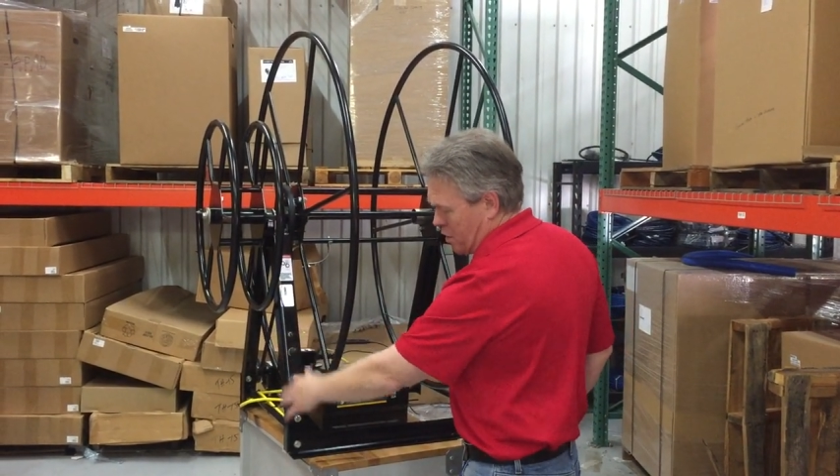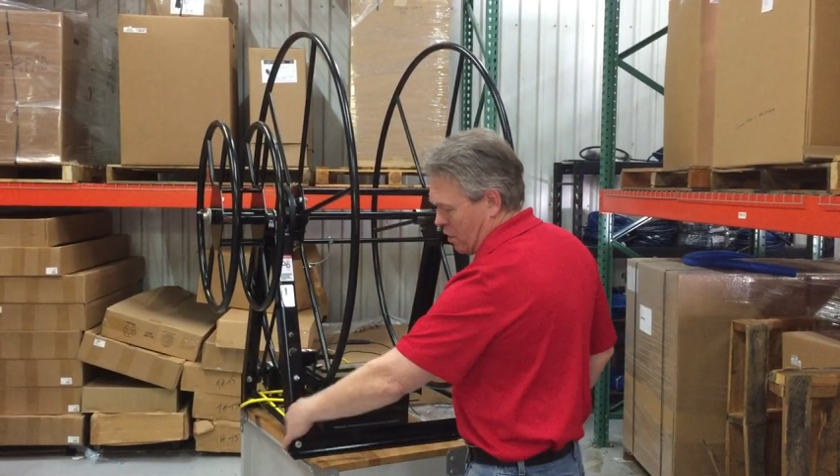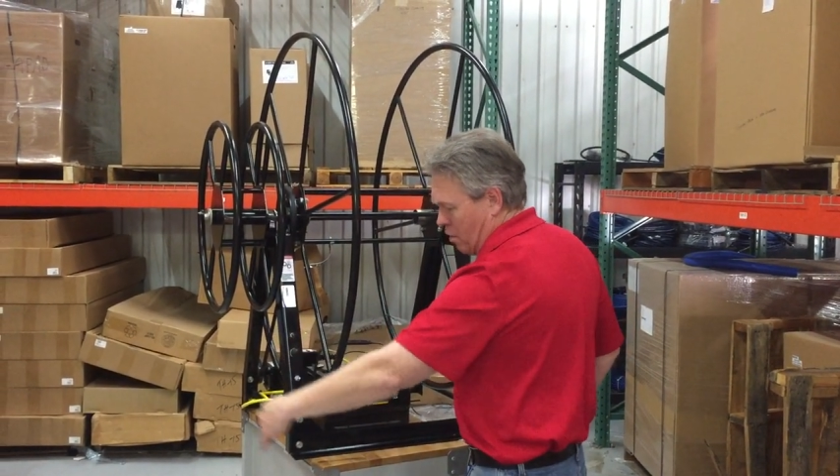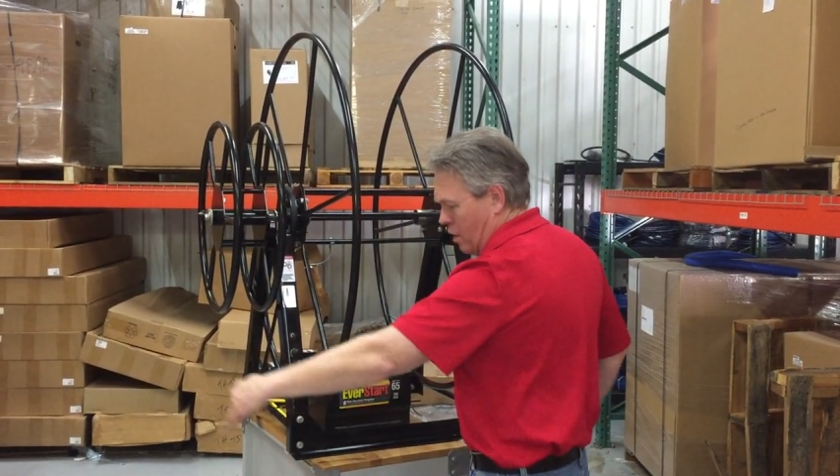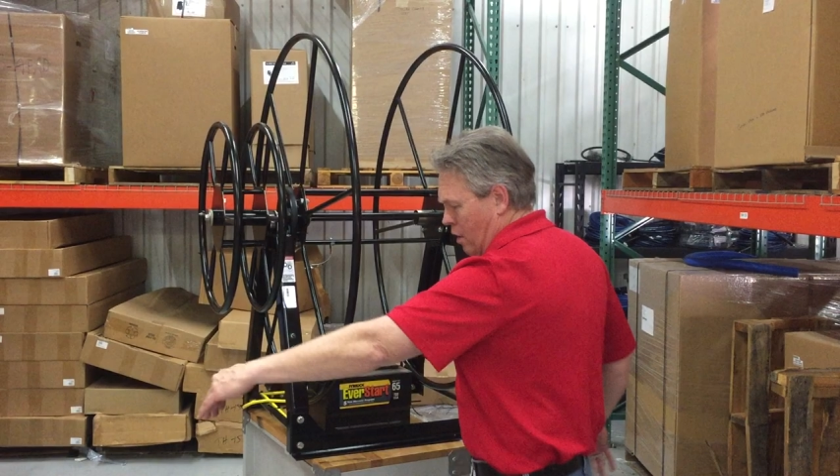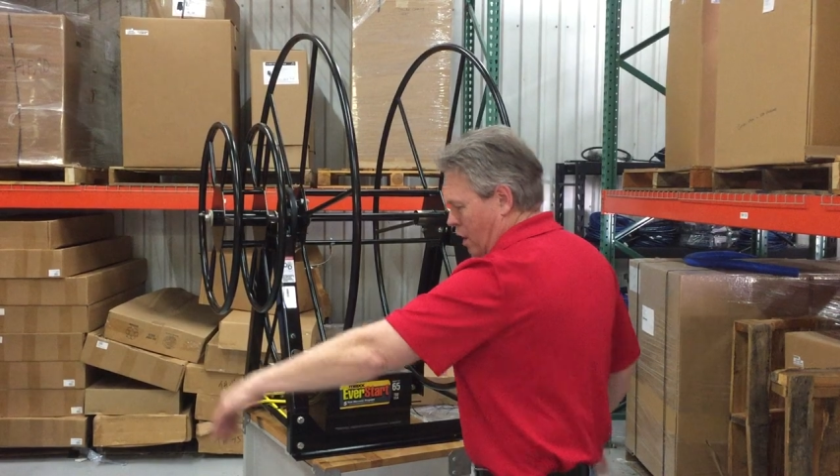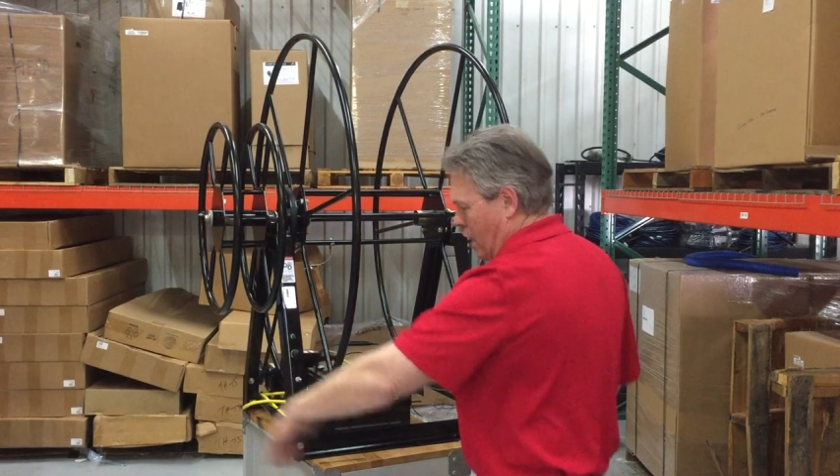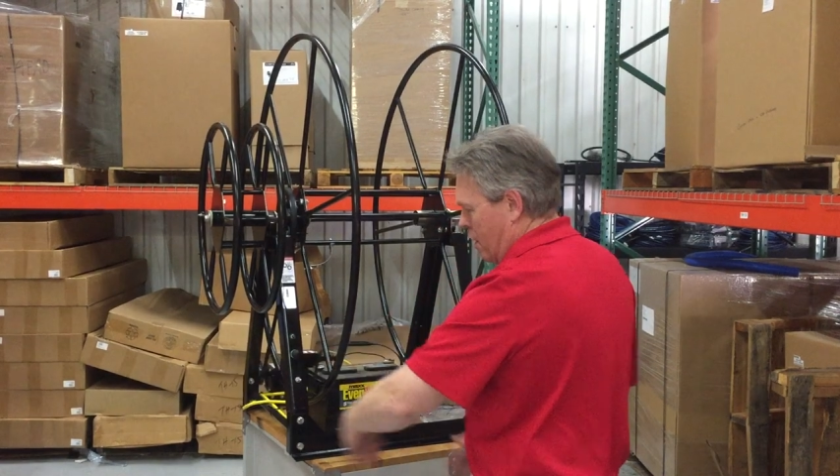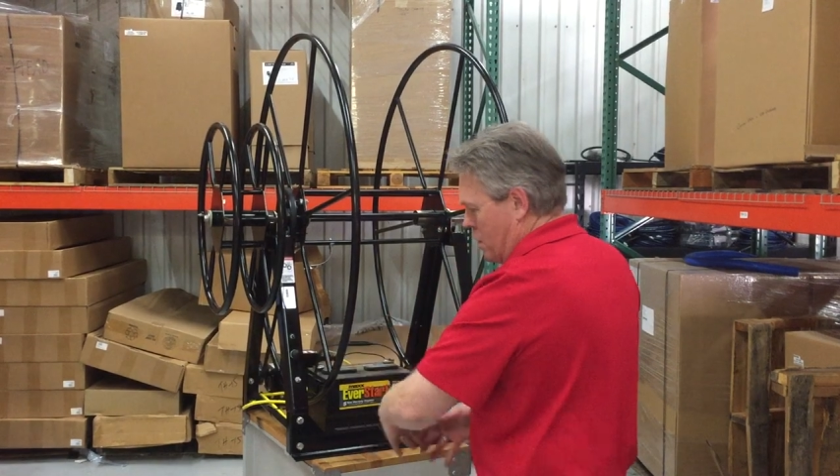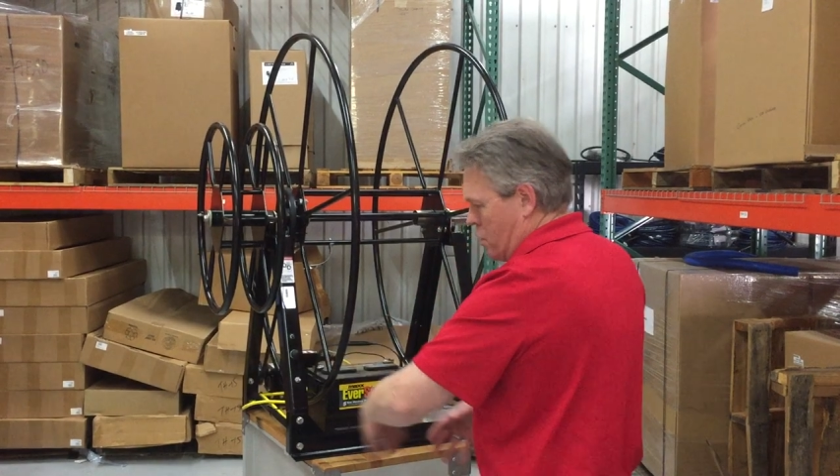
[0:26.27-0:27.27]
So
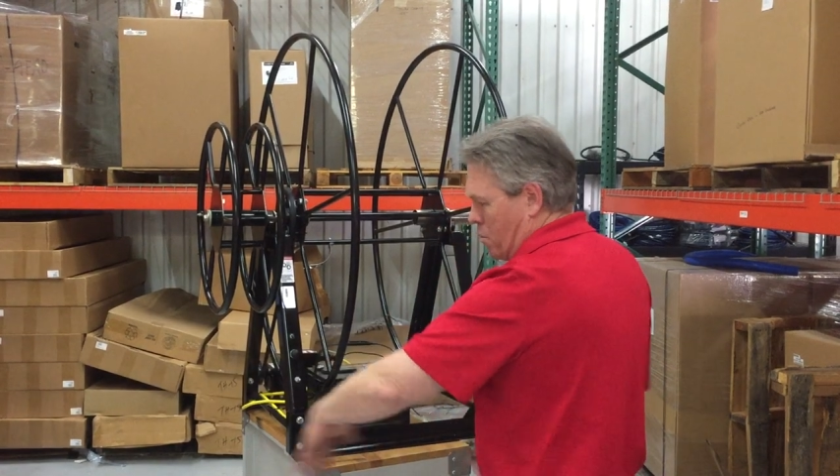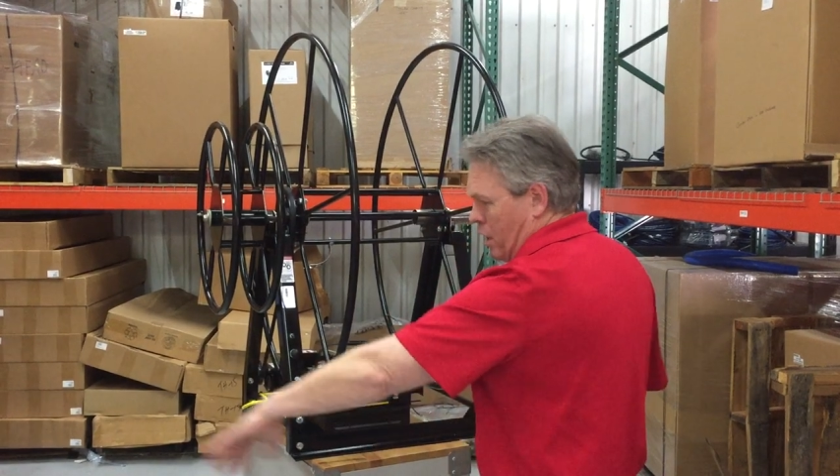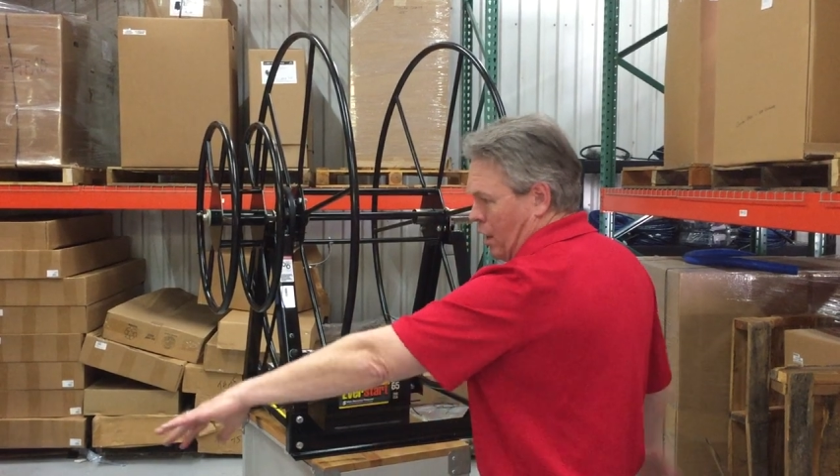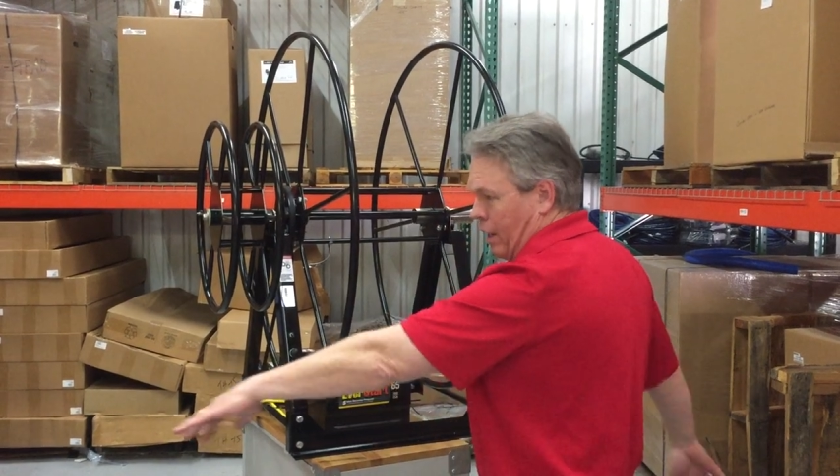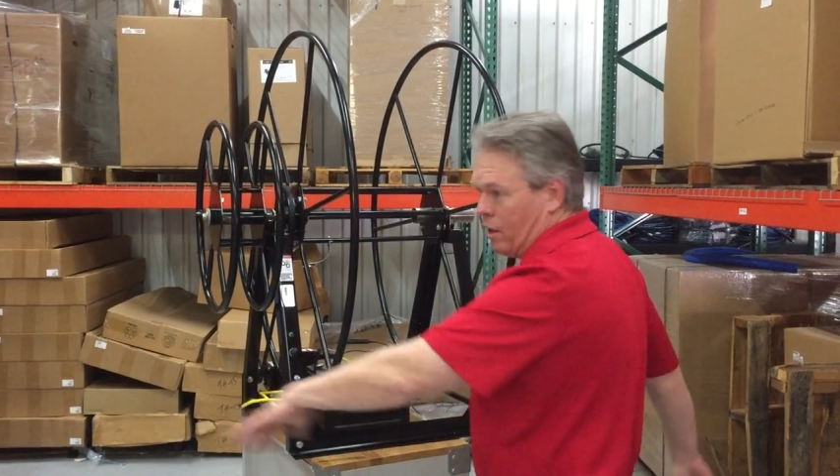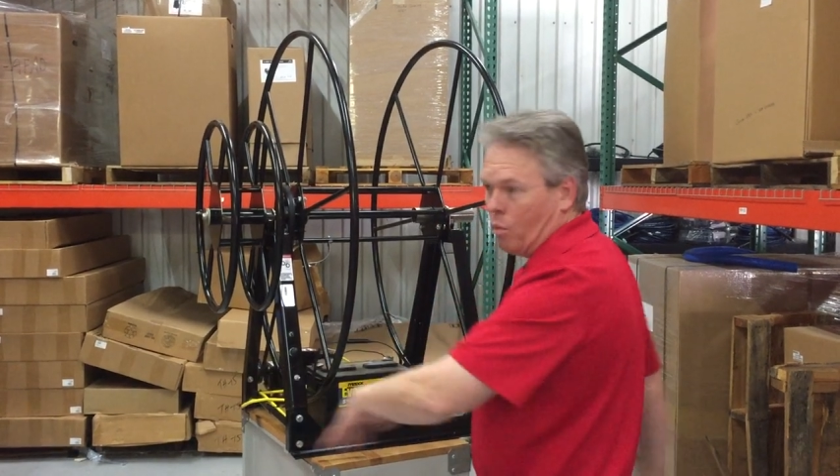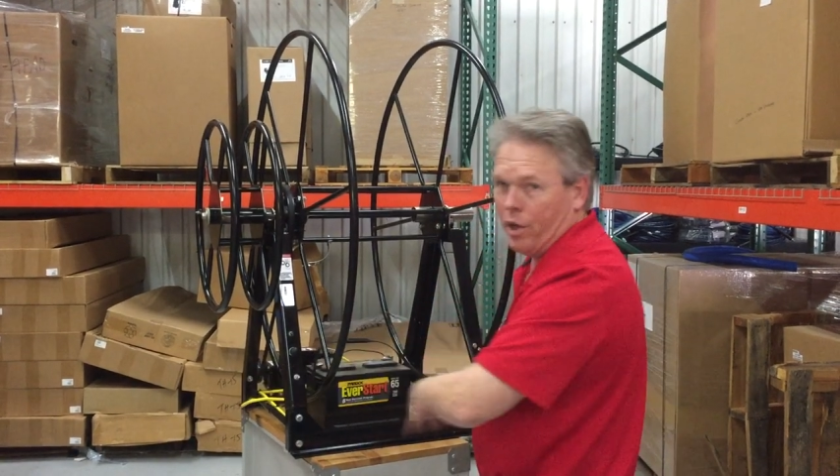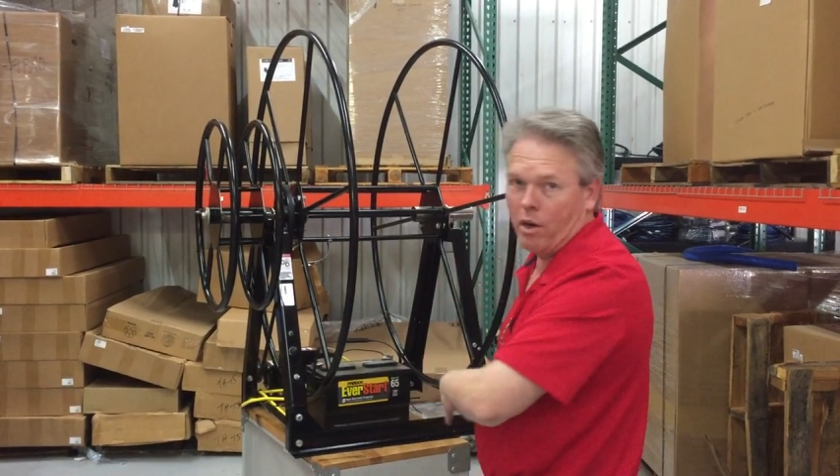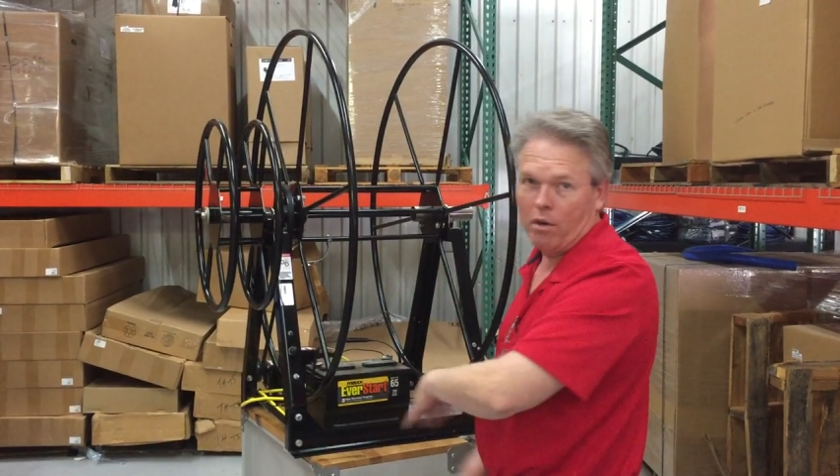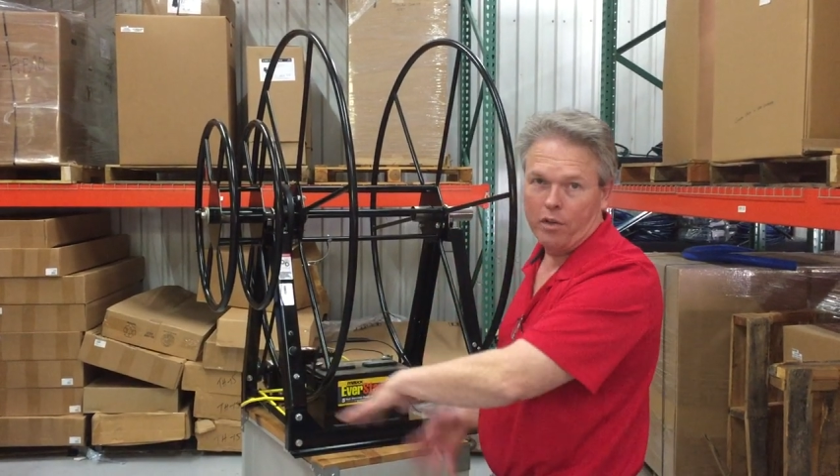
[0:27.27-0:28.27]
again this would be like the
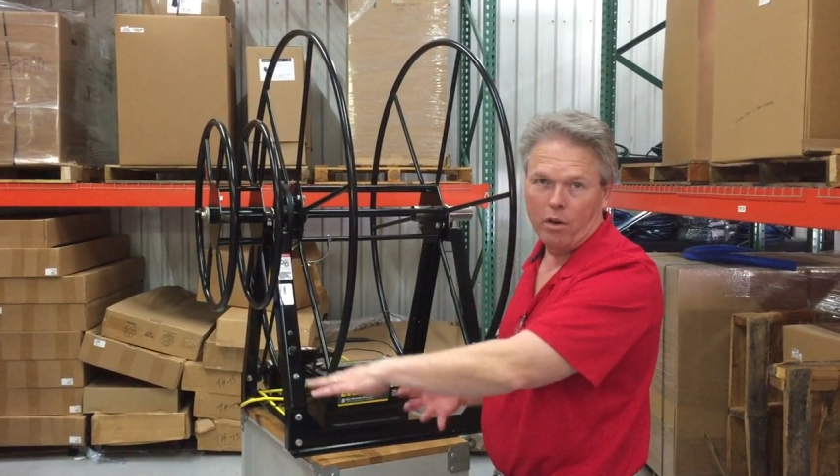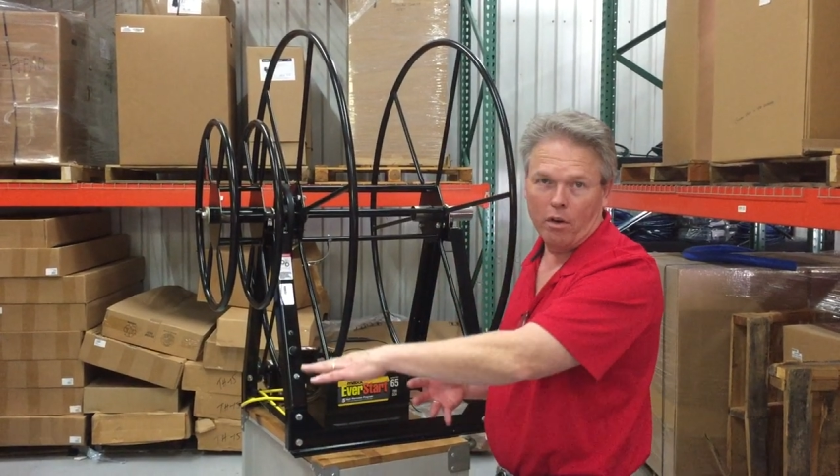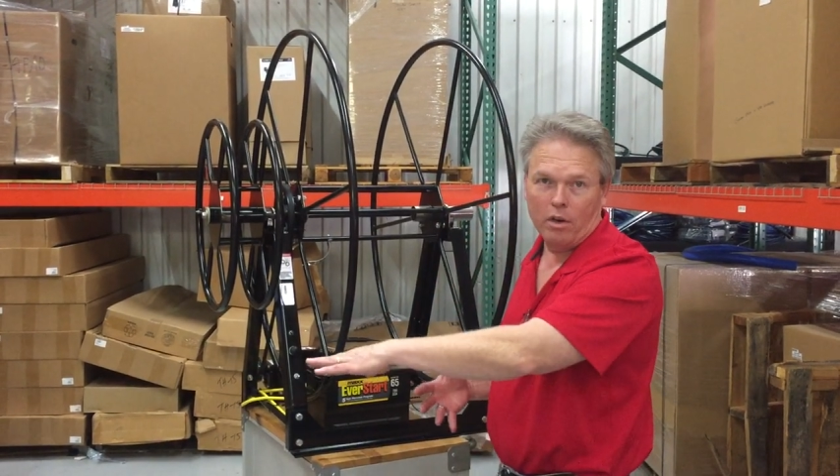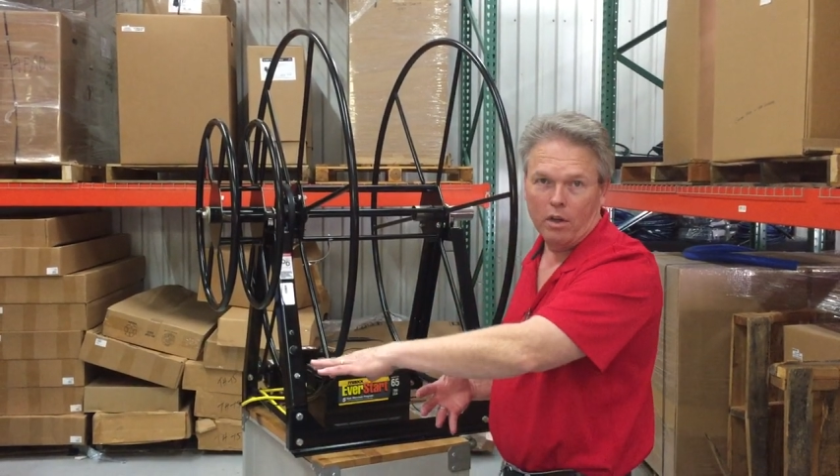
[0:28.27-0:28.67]
rear of your